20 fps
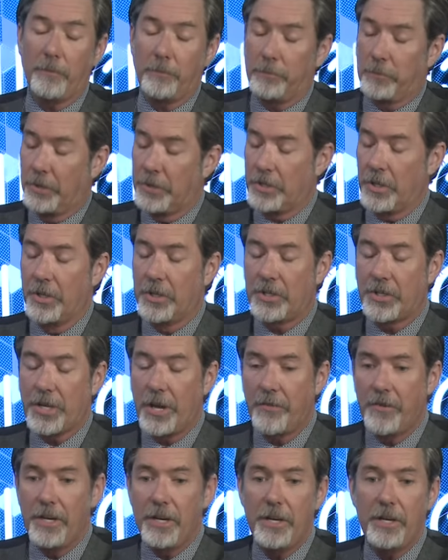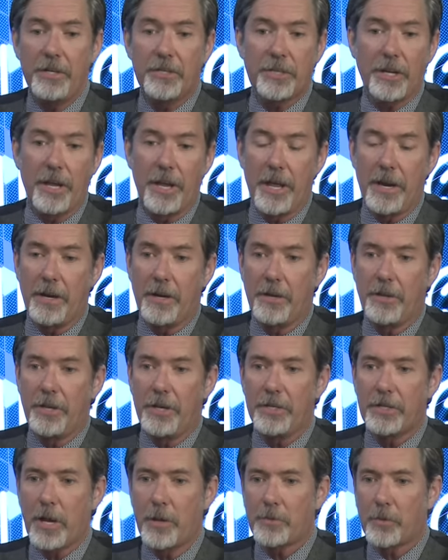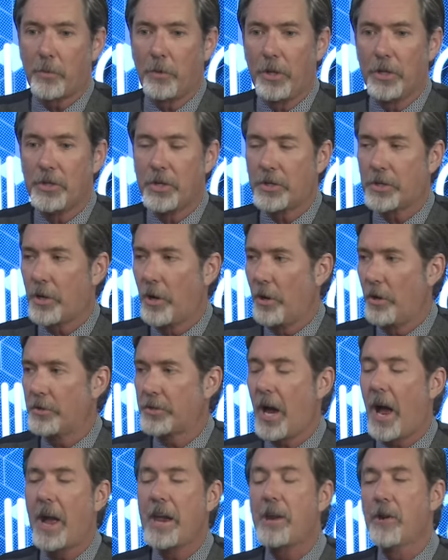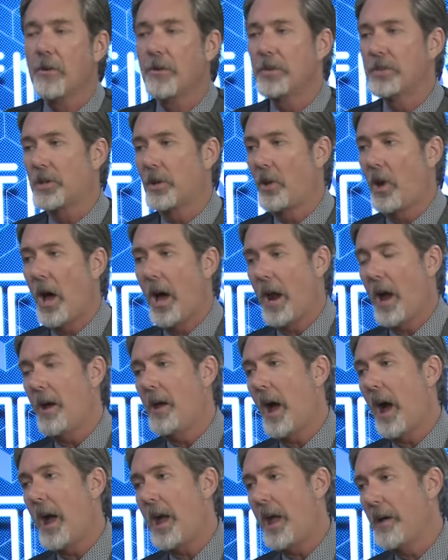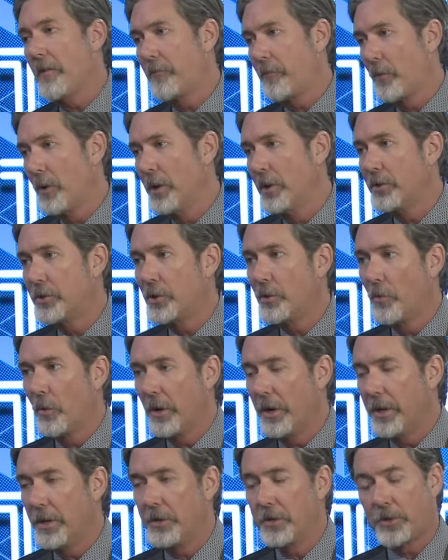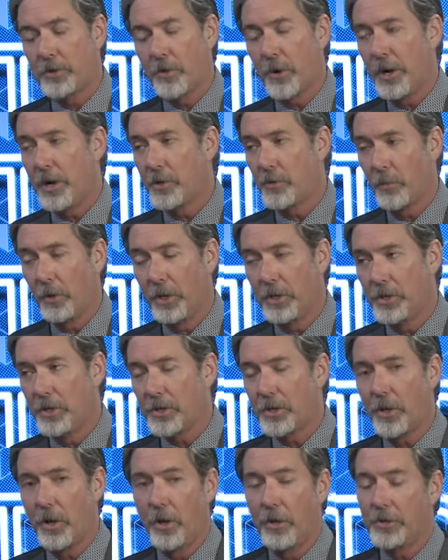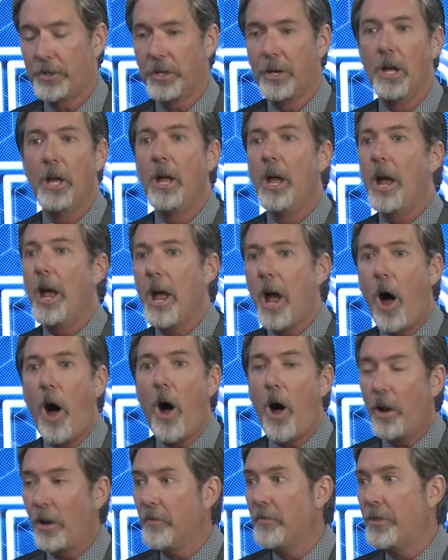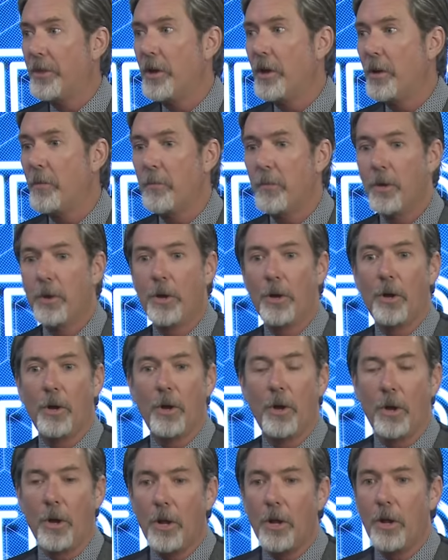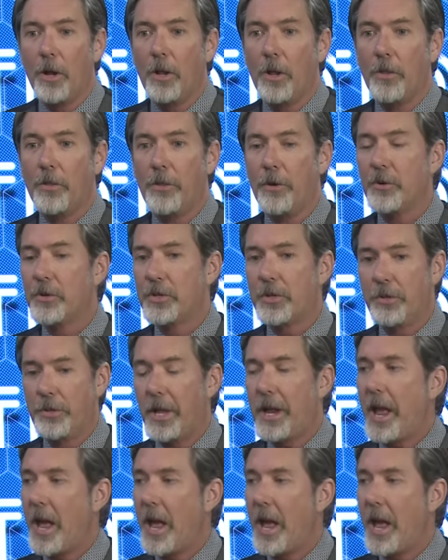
listen, the 70s and these types of religious cults. I hear this a lot. I have friends who are in strange religious cults, and all of them, they